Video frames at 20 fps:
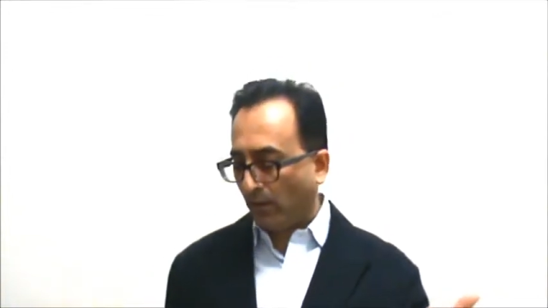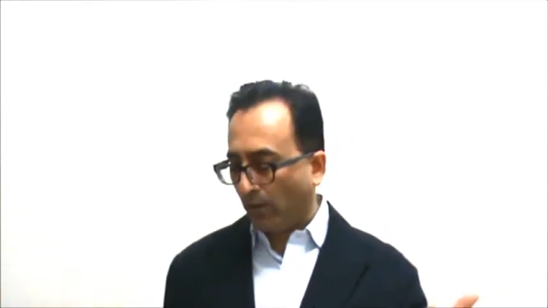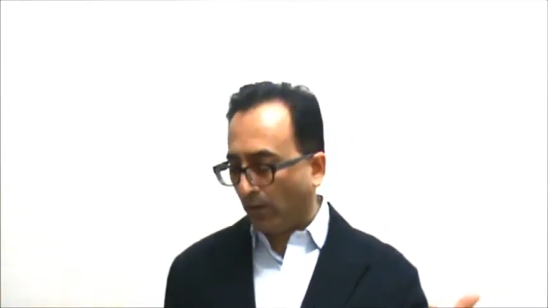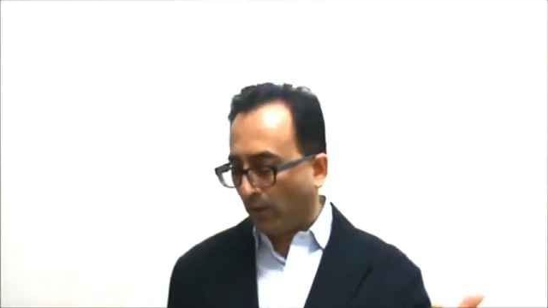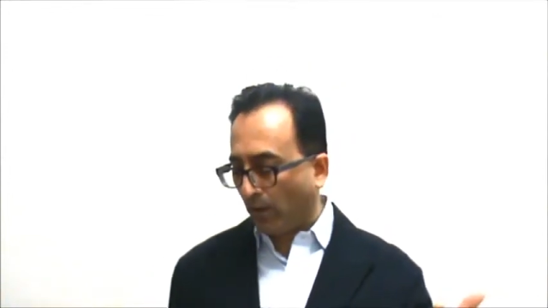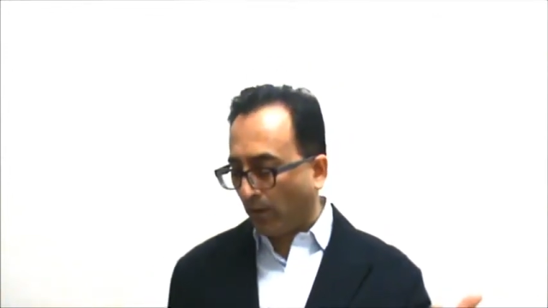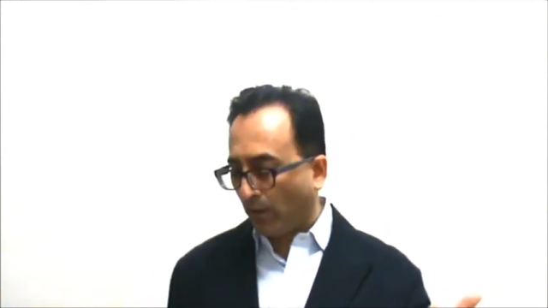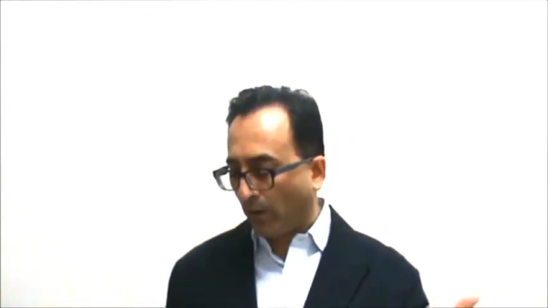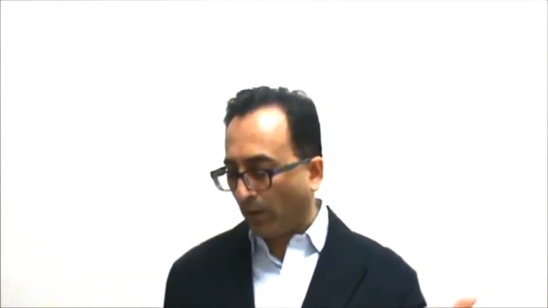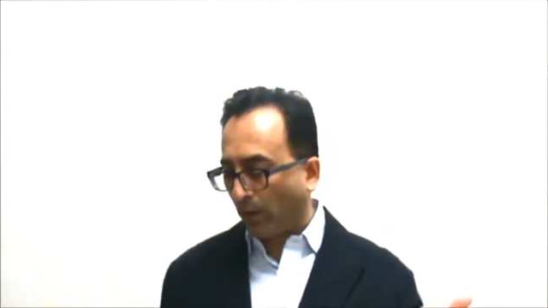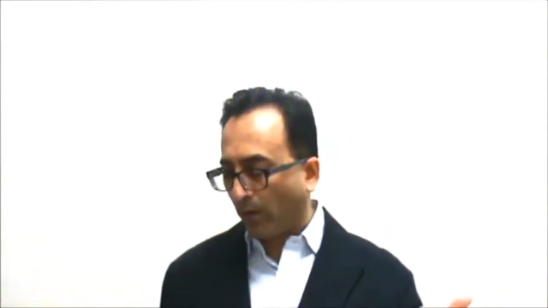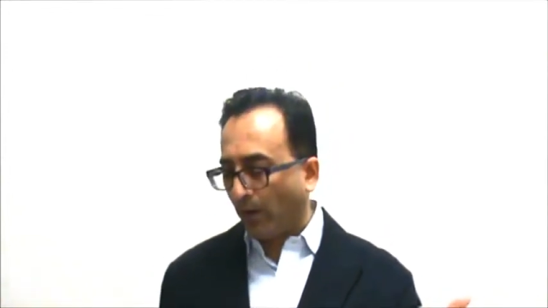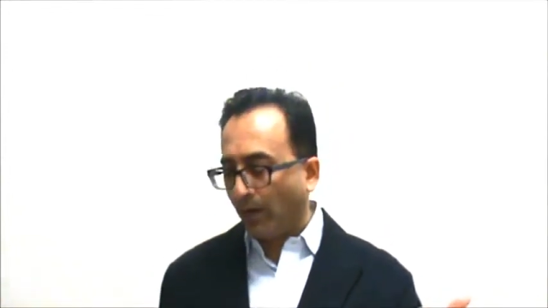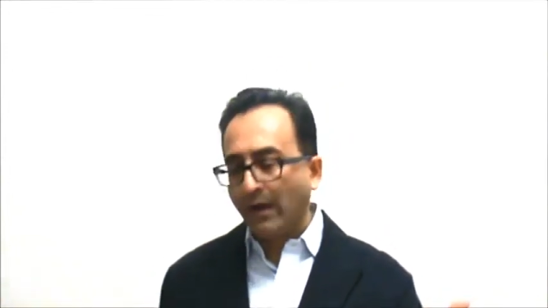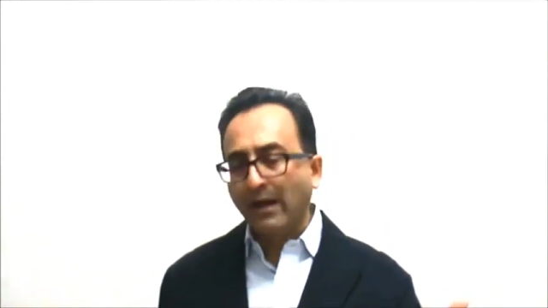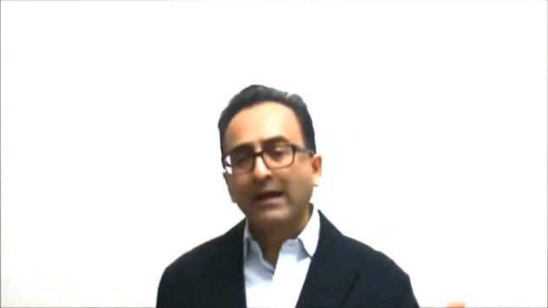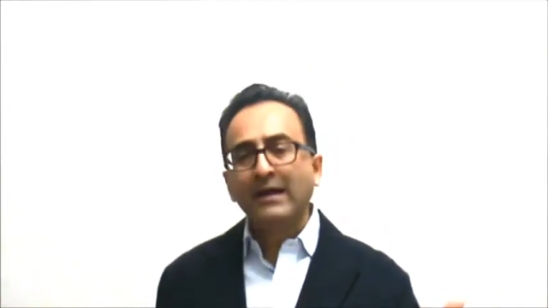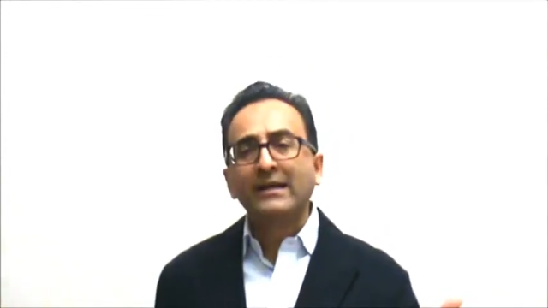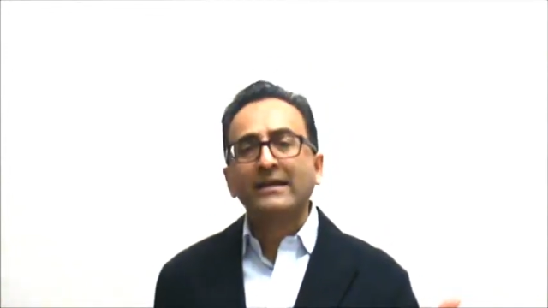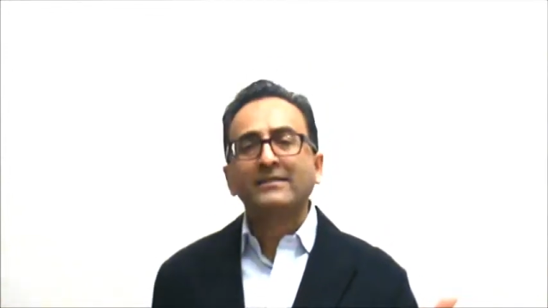or
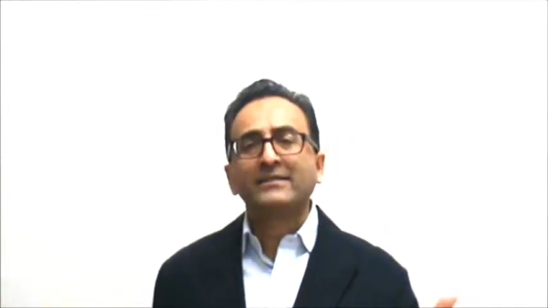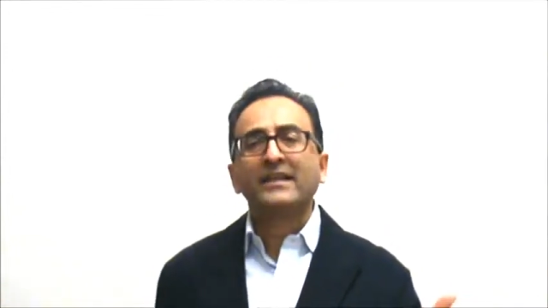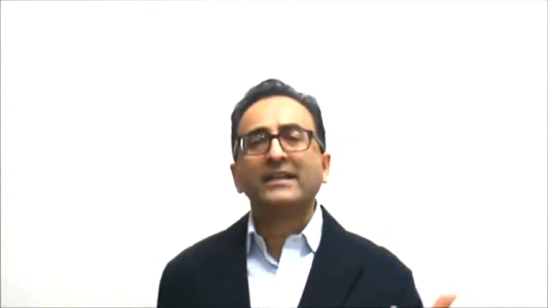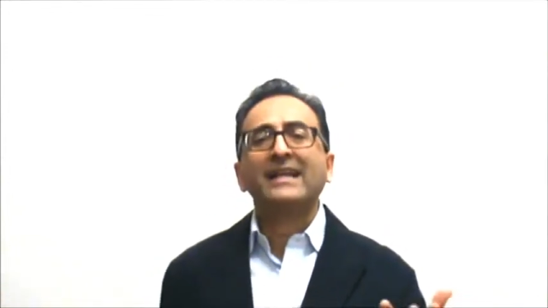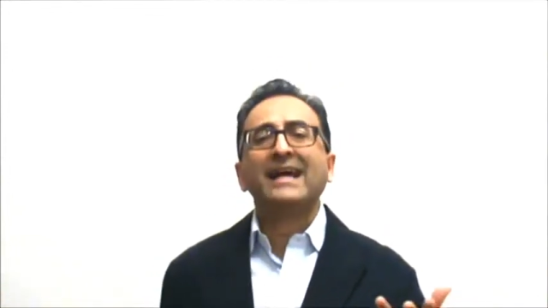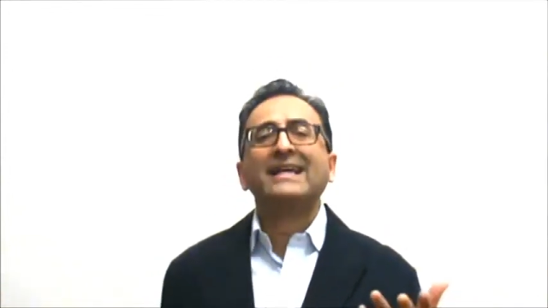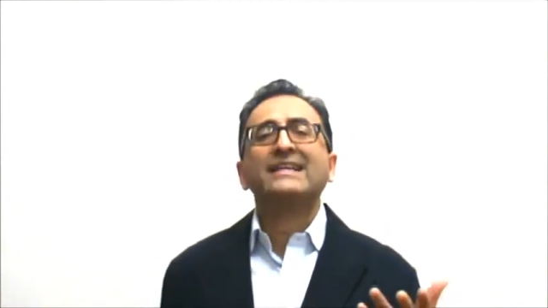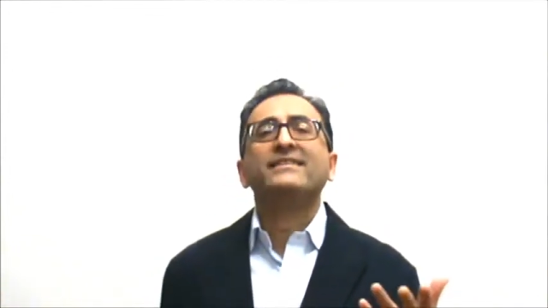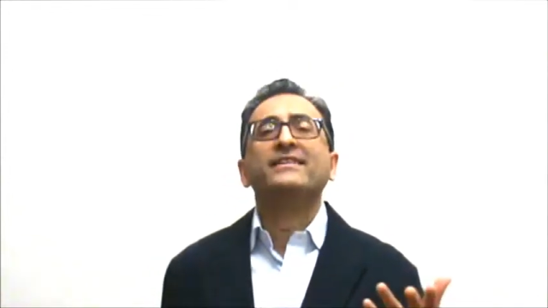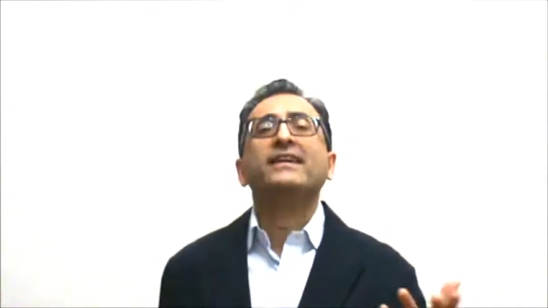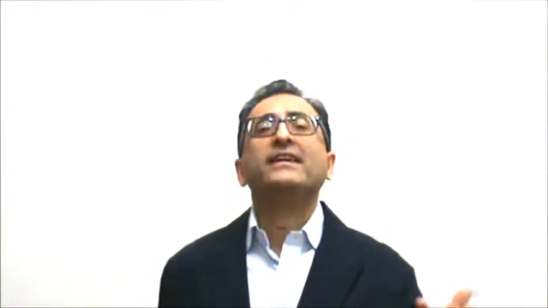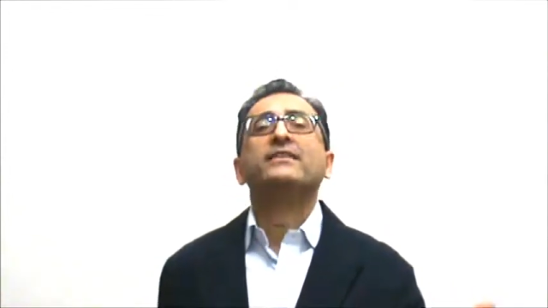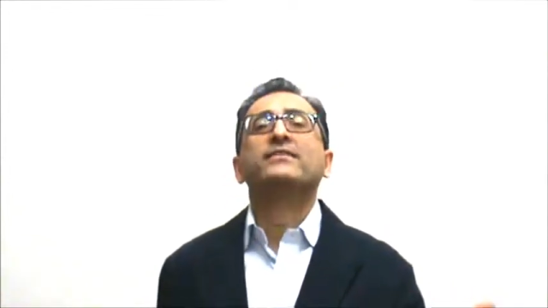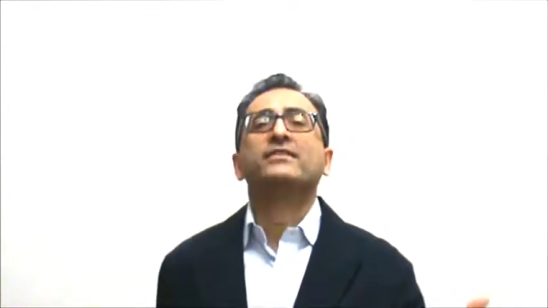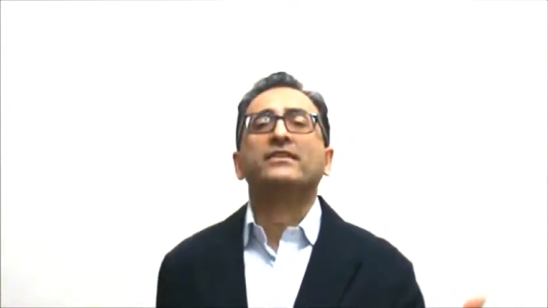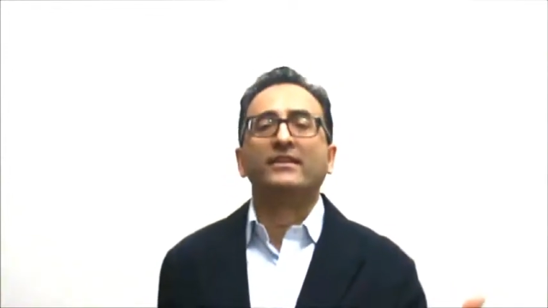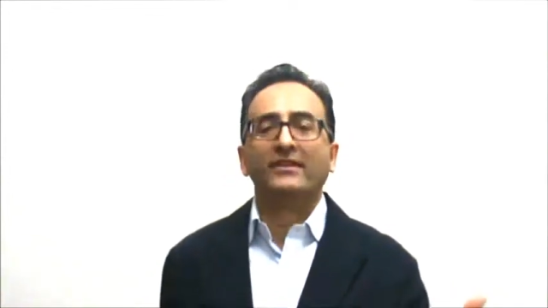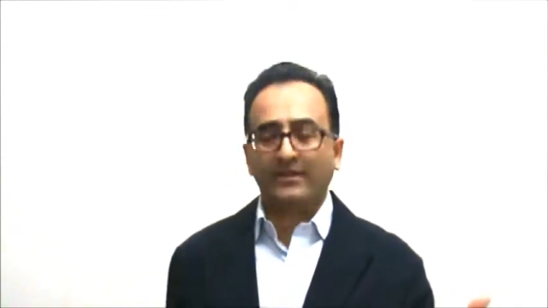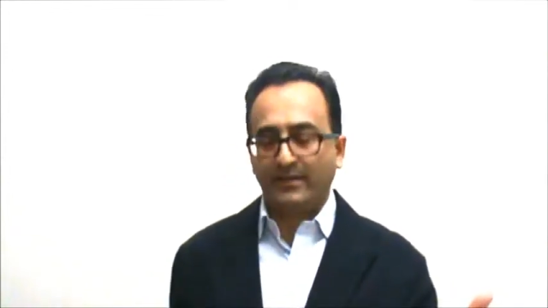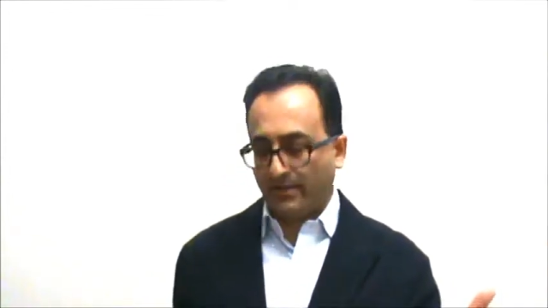say
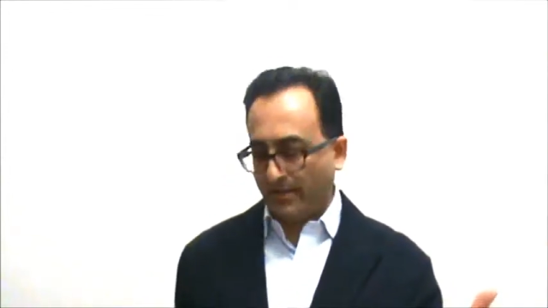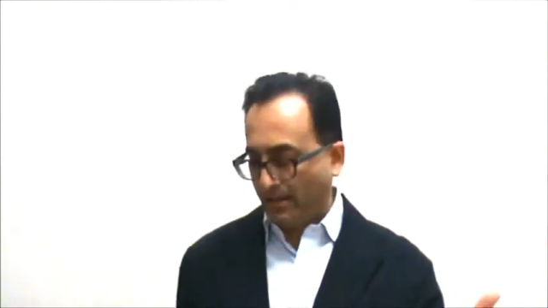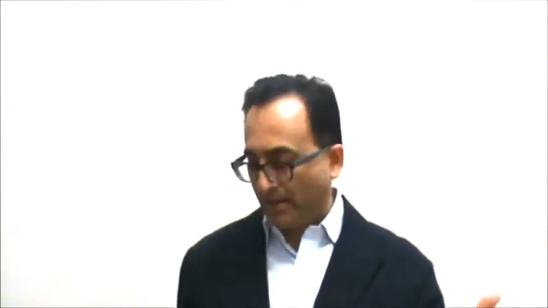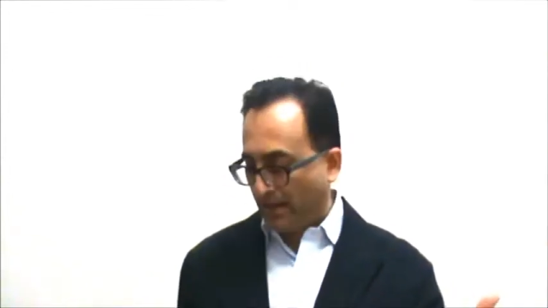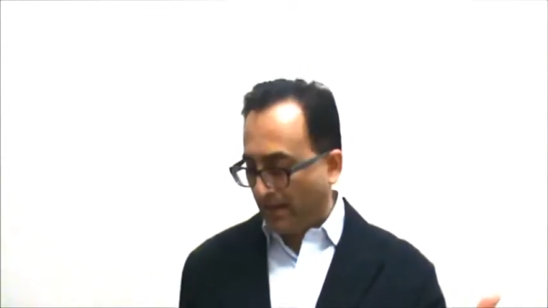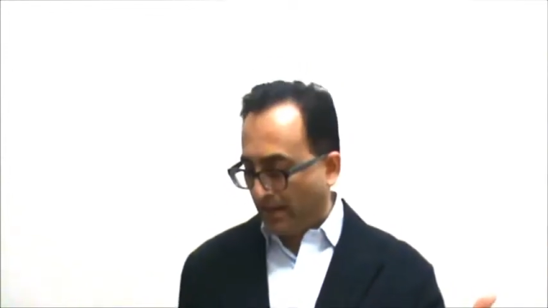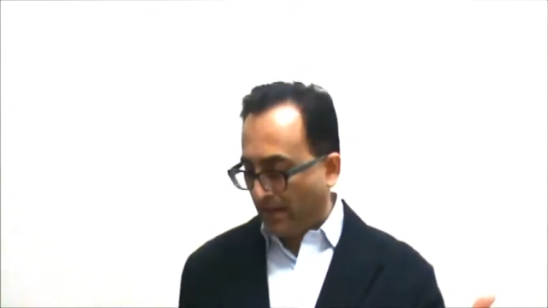dissection,